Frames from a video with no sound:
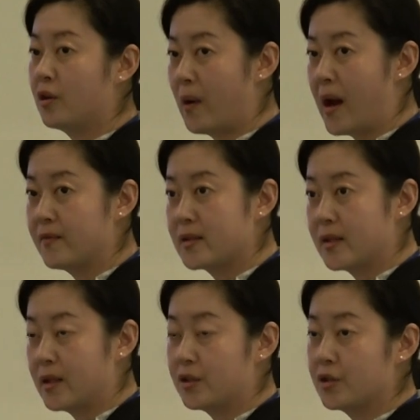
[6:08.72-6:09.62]
crafts
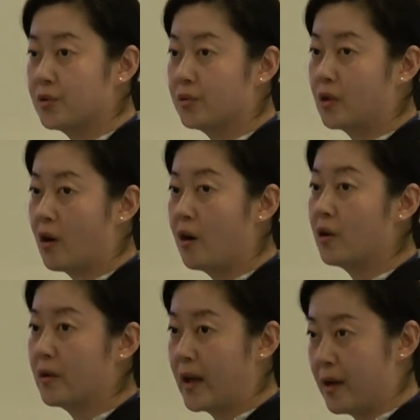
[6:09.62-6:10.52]
into
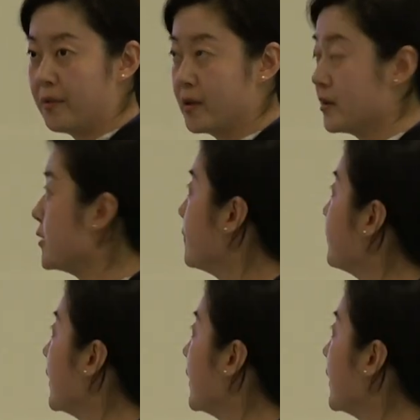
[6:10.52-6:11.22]
cargo carriers.